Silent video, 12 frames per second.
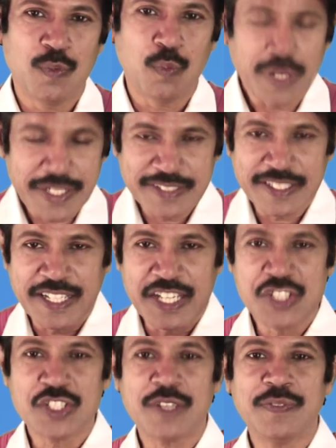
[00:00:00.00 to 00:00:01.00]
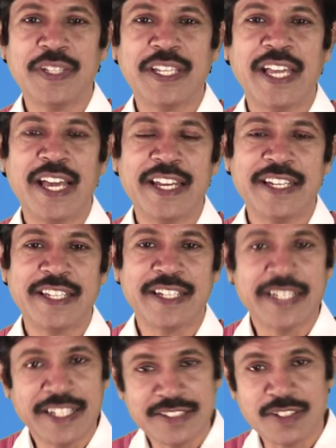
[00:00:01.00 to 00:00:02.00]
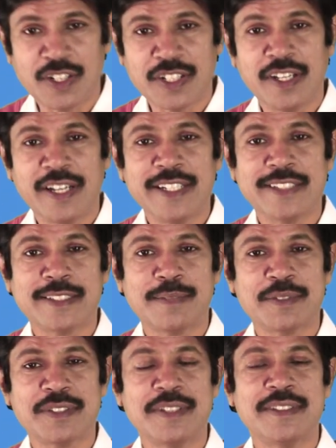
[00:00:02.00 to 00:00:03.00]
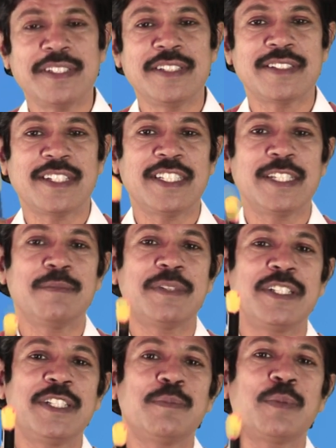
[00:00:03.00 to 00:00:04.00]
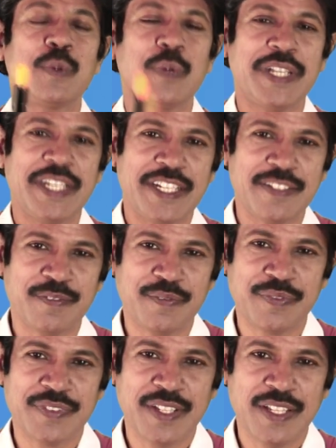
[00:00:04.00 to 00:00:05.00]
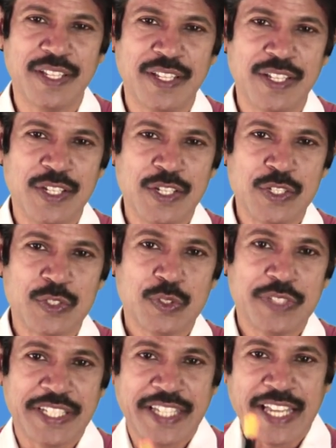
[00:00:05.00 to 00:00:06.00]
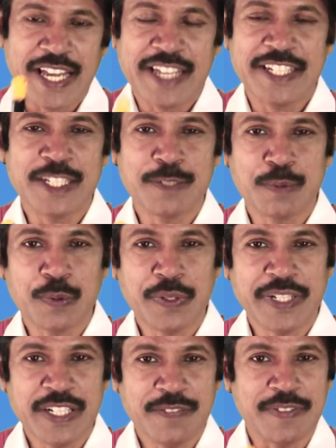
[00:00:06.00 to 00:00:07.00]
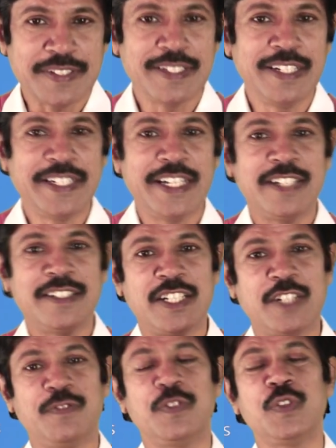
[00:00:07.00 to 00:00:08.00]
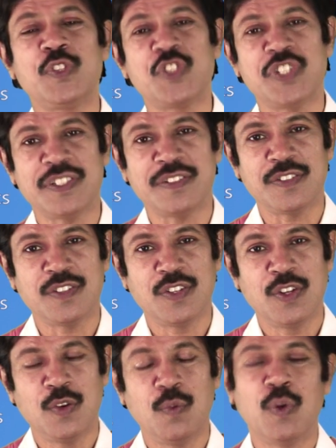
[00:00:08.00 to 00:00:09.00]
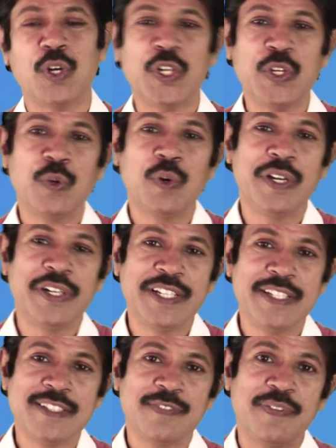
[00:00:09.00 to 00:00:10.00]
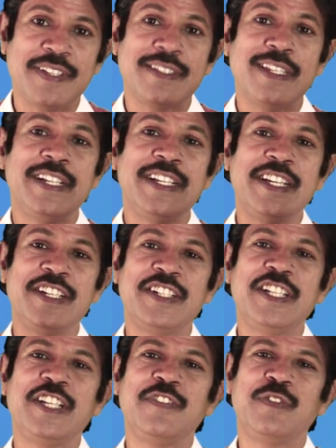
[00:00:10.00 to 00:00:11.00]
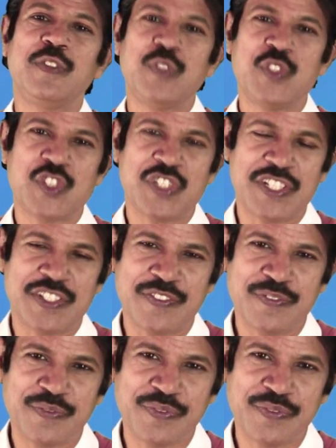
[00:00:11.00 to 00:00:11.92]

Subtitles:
What is the nature of the carrier? It is an organic substance, it is nothing but the protein. So the carrier protein facilitates the diffusion. What do you call it is facilitated diffusion.